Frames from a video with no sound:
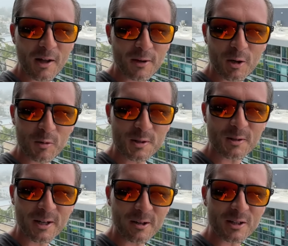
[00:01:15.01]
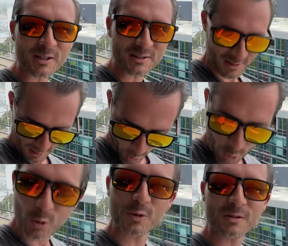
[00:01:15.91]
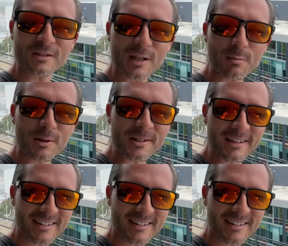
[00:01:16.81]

I thought it was hilarious. Local celebrity.